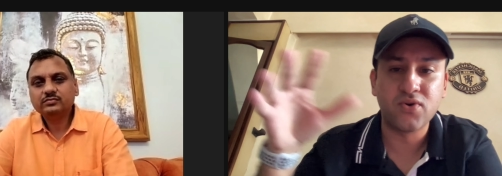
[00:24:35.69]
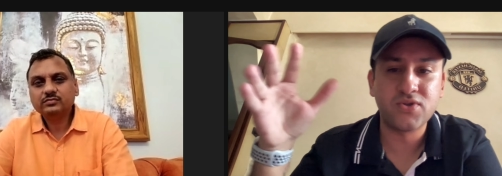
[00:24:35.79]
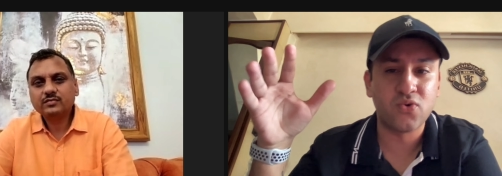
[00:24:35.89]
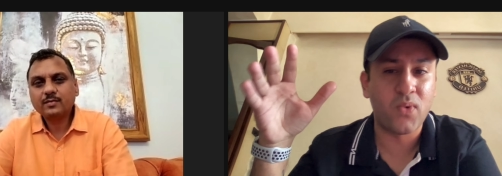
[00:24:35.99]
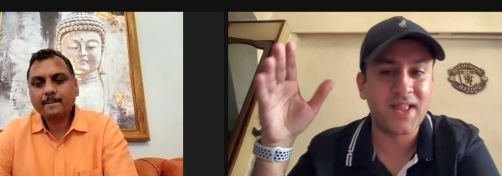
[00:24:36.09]

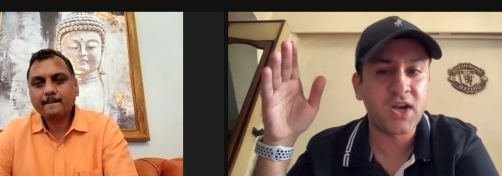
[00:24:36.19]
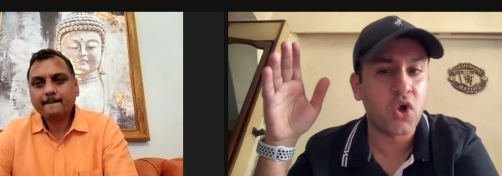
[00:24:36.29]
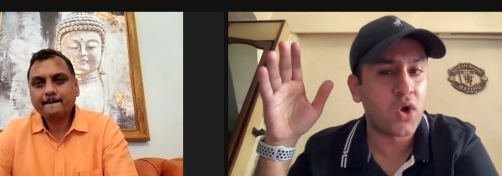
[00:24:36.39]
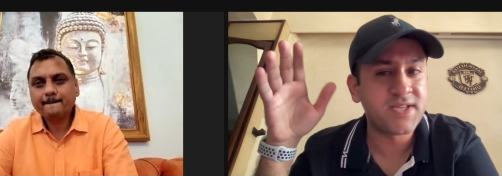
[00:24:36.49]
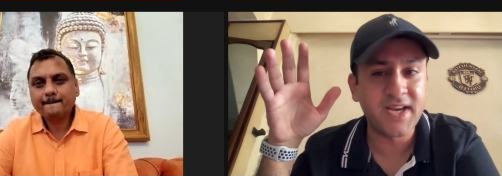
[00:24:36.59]
Speaker 1: So will that
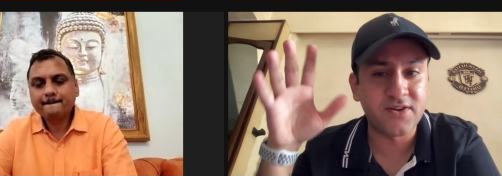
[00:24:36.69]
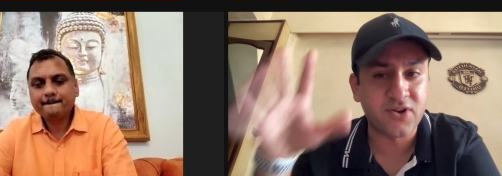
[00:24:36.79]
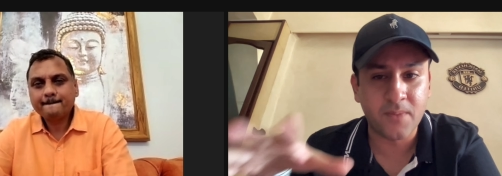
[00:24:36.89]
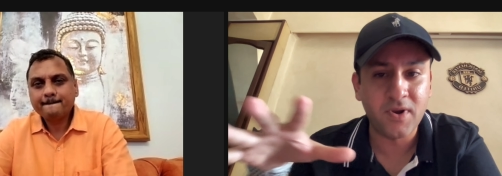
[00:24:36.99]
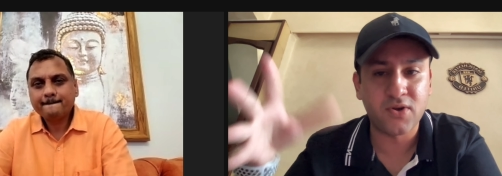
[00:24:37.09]
cause any
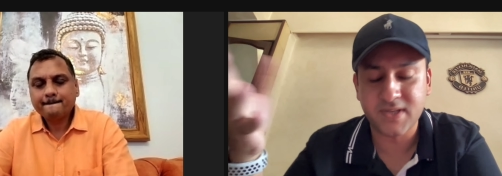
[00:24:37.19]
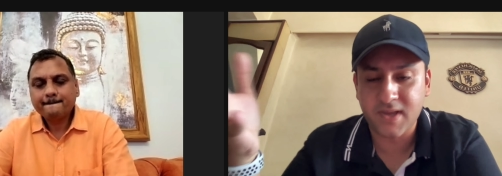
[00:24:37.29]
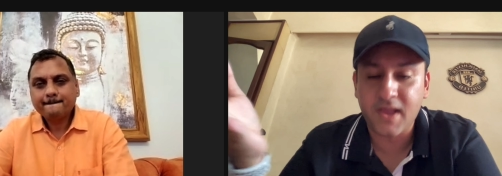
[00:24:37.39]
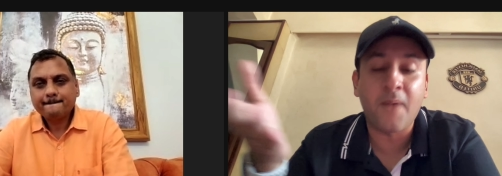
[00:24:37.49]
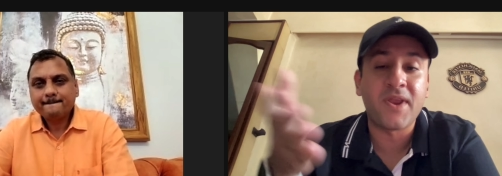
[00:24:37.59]
trouble? Because
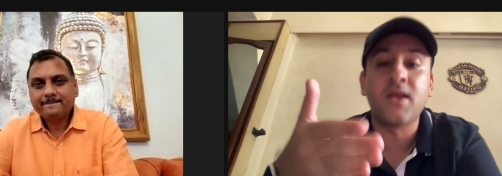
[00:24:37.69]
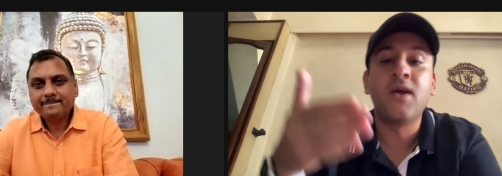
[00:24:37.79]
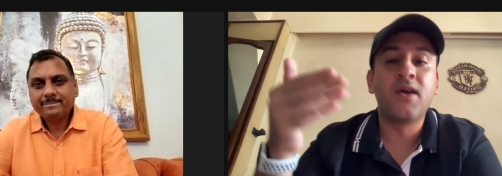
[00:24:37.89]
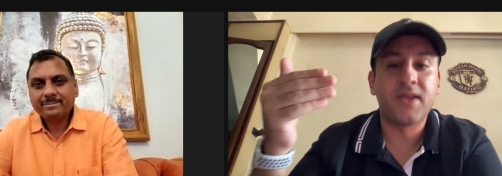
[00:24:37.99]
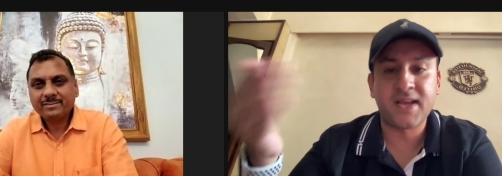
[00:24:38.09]
I mean,
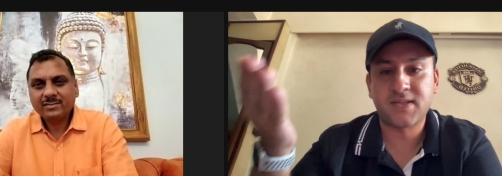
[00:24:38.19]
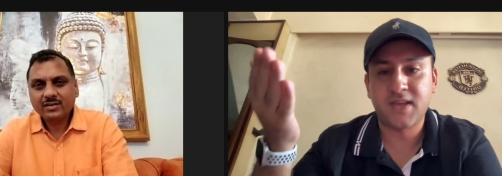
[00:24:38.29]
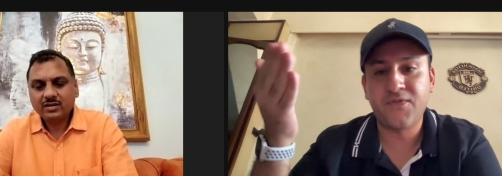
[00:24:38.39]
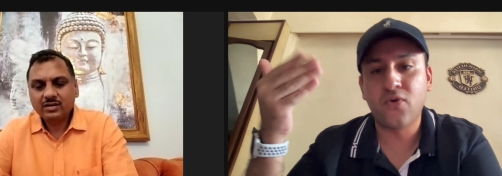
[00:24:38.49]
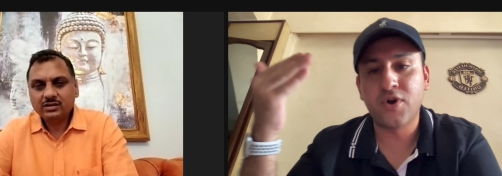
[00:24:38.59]
yes,
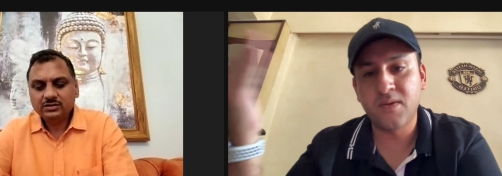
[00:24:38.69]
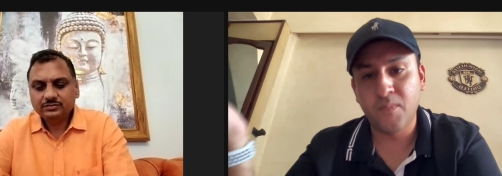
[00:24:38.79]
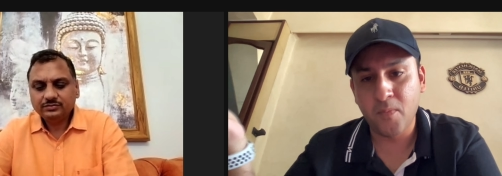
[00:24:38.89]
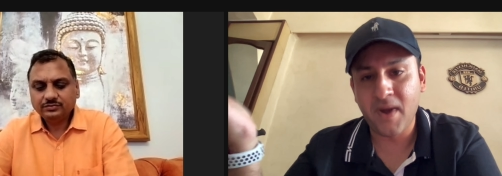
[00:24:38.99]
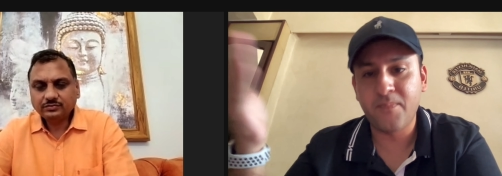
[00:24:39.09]
if you go to the
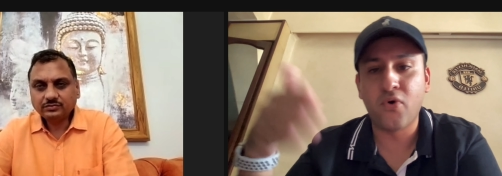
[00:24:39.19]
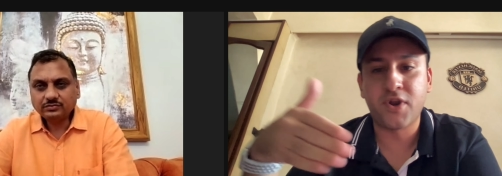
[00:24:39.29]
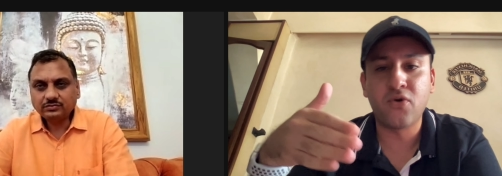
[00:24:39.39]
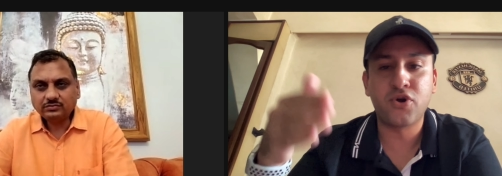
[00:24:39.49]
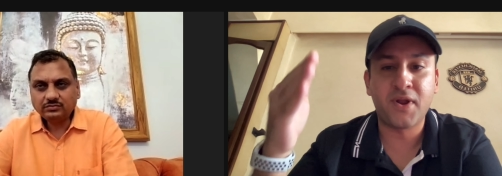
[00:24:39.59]
Mumbai port, you
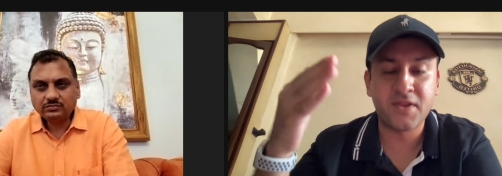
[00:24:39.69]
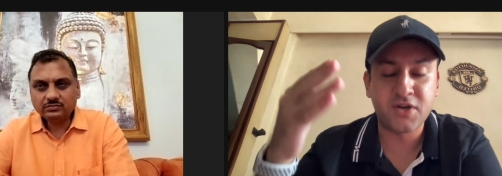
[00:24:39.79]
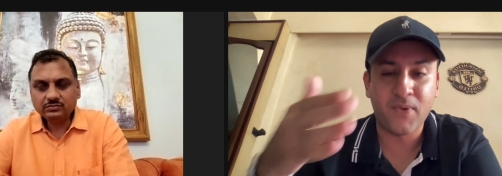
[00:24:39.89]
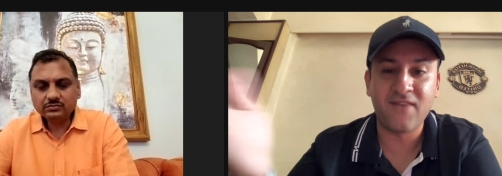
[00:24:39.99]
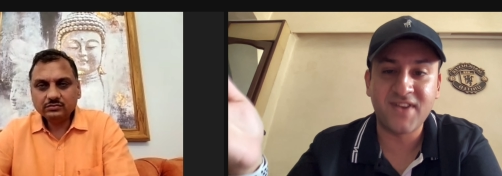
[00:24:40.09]
go to another
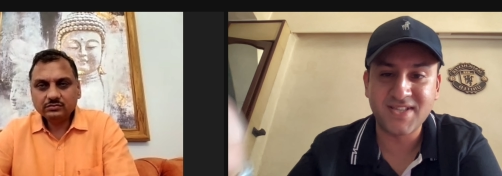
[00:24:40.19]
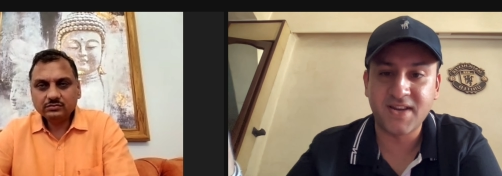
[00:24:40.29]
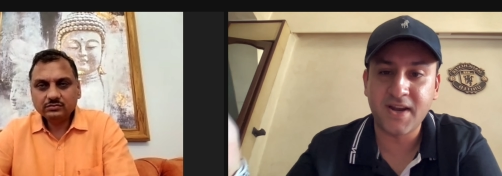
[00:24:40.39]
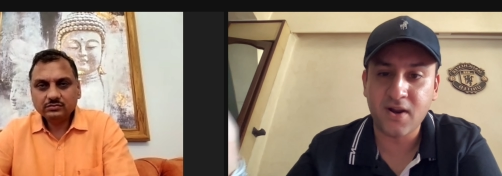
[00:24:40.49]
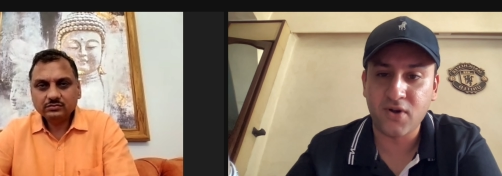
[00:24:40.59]
12
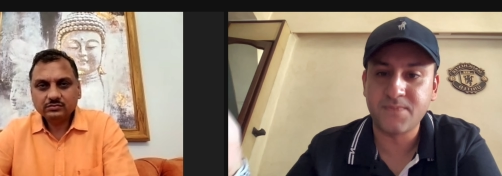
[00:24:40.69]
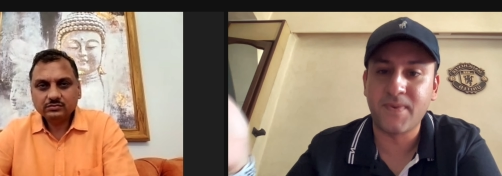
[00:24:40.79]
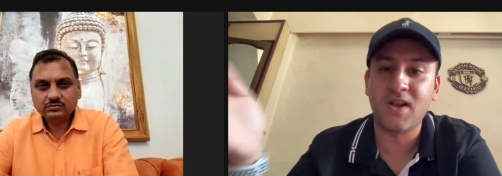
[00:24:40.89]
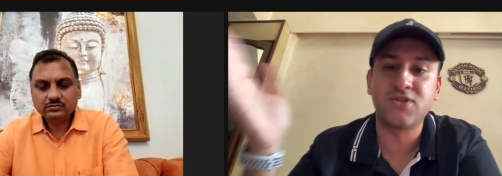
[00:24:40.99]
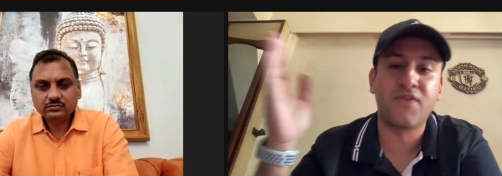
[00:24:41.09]
designated
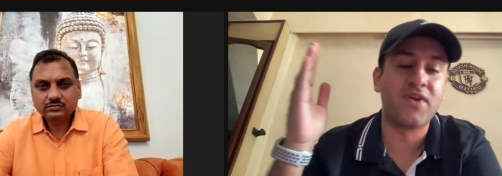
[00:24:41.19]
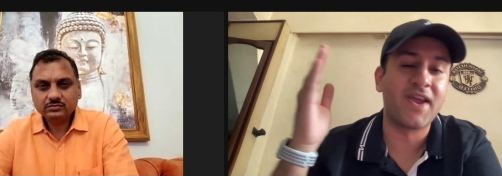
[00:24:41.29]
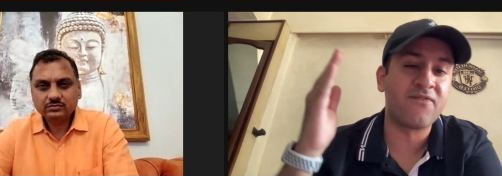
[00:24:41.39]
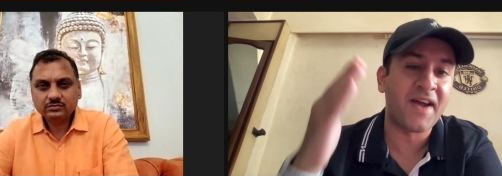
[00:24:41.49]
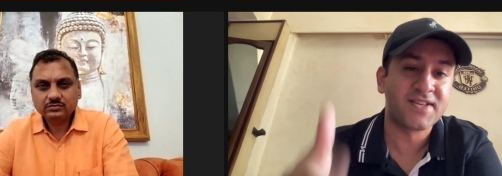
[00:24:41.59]
hospitals, or if you get
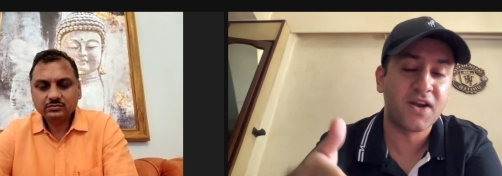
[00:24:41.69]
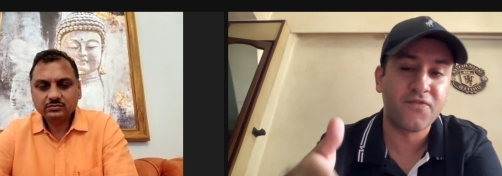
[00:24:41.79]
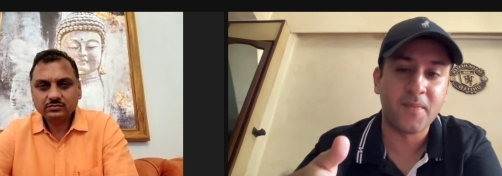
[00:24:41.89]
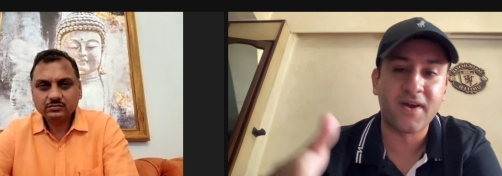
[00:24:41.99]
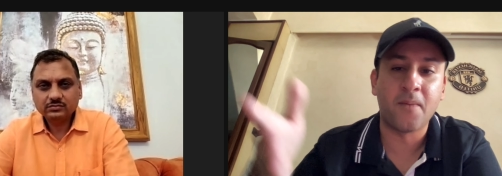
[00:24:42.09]
vaccinated
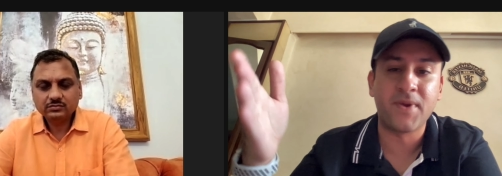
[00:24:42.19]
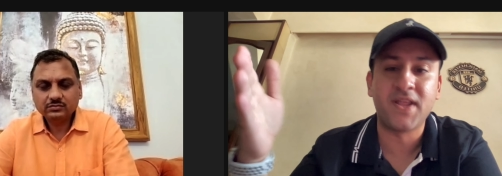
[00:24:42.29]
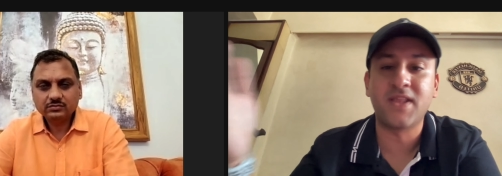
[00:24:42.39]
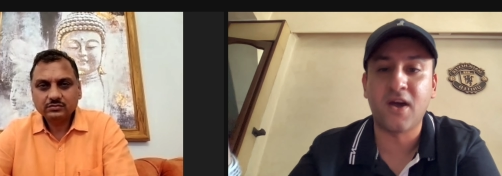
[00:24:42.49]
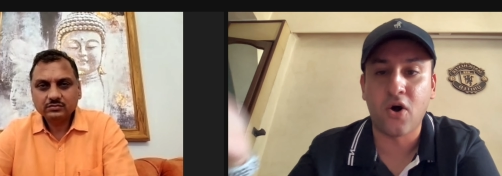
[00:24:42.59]
from a company,
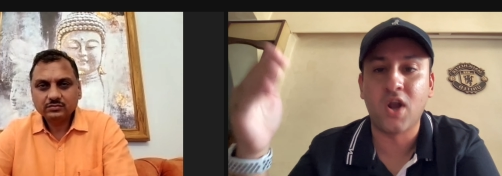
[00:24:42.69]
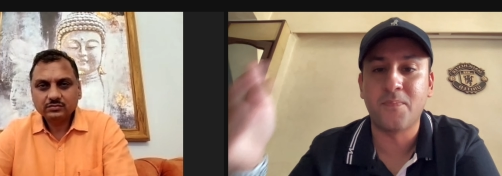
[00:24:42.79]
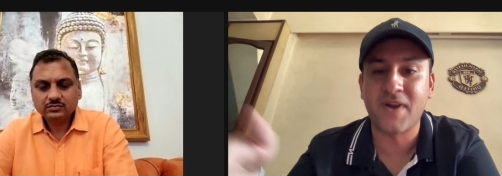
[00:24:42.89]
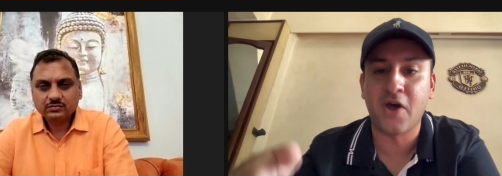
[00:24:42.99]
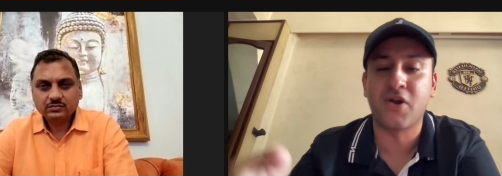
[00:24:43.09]
they are all
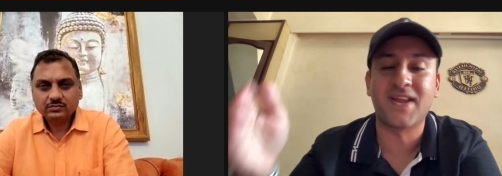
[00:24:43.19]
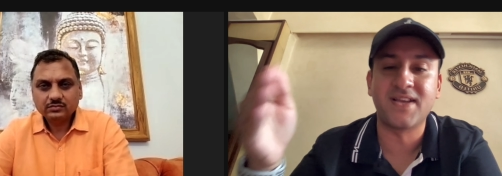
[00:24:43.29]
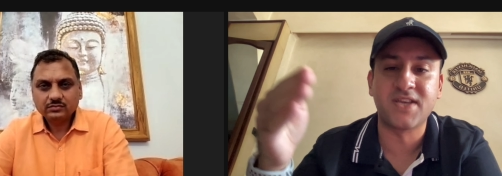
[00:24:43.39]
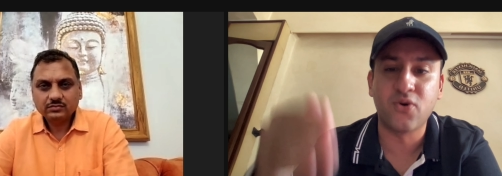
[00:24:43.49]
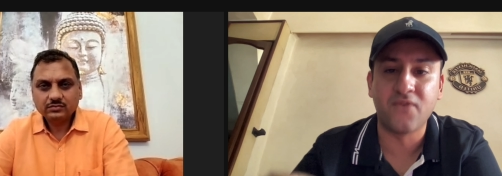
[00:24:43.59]

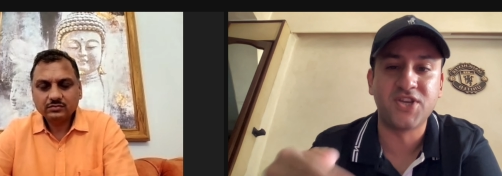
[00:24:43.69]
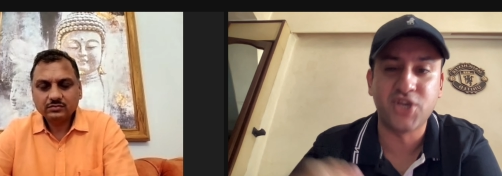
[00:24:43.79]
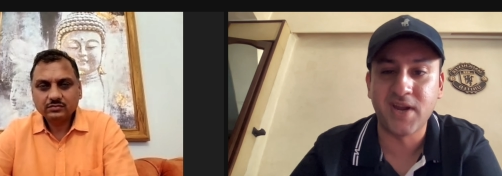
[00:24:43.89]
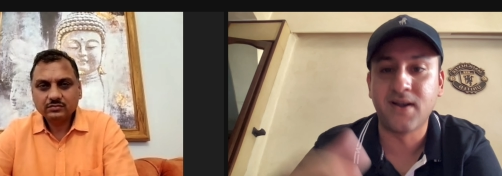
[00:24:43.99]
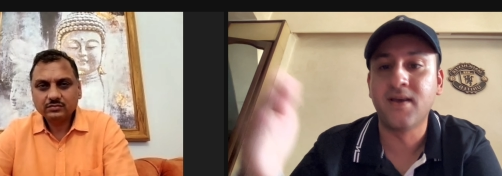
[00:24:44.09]
prioritizing
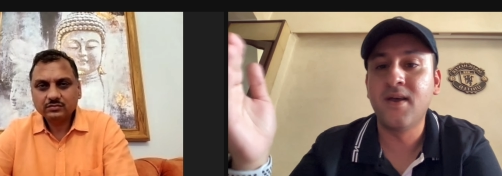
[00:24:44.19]
Covishield.